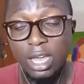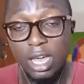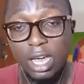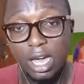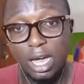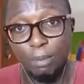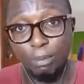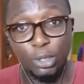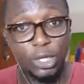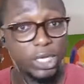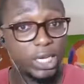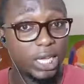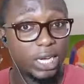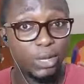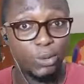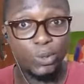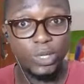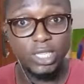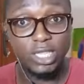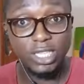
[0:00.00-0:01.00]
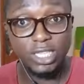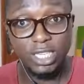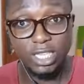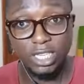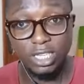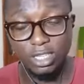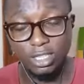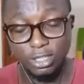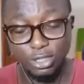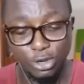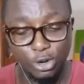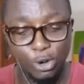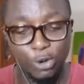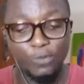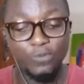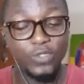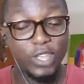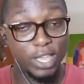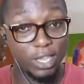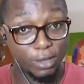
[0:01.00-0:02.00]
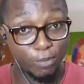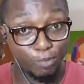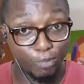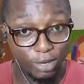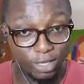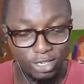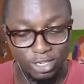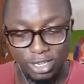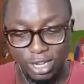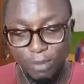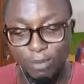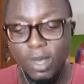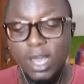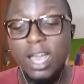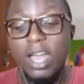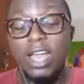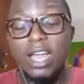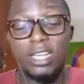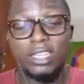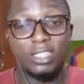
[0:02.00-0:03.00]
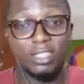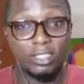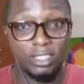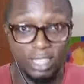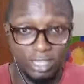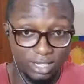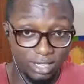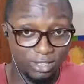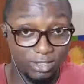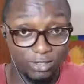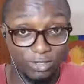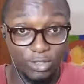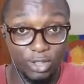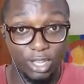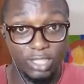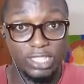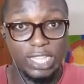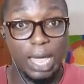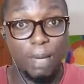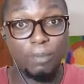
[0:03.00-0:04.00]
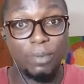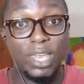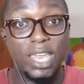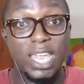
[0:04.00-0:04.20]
Monica Lewinsky. You know, they impeached him. This is the third time.